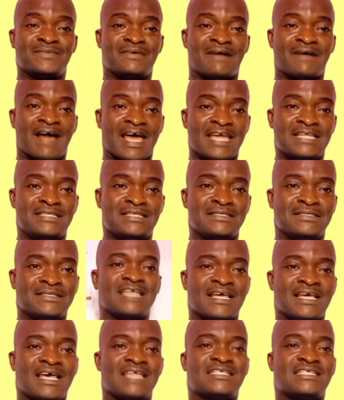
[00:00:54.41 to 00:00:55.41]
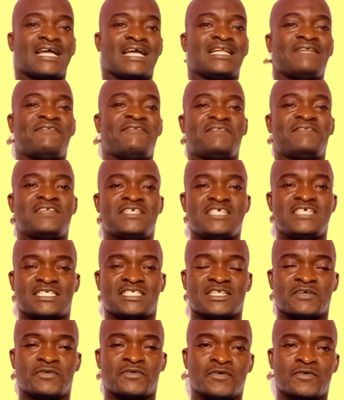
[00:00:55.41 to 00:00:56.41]
right? Exactly 50
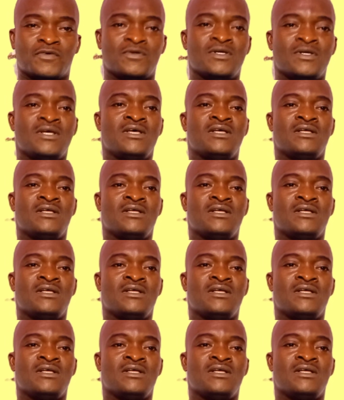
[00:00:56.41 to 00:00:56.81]
years ago,